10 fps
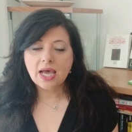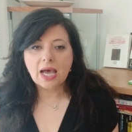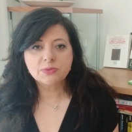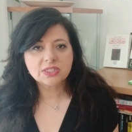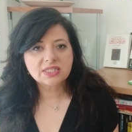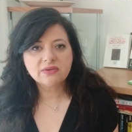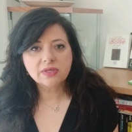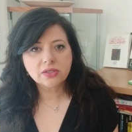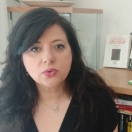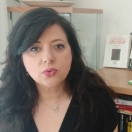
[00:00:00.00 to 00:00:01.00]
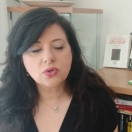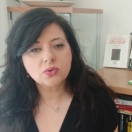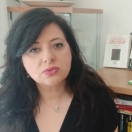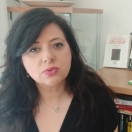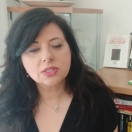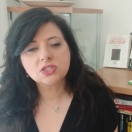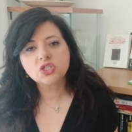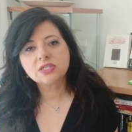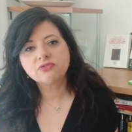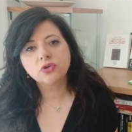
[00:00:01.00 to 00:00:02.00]
I'm just giving you those words
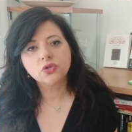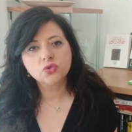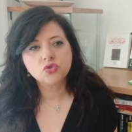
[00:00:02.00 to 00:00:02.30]
just for you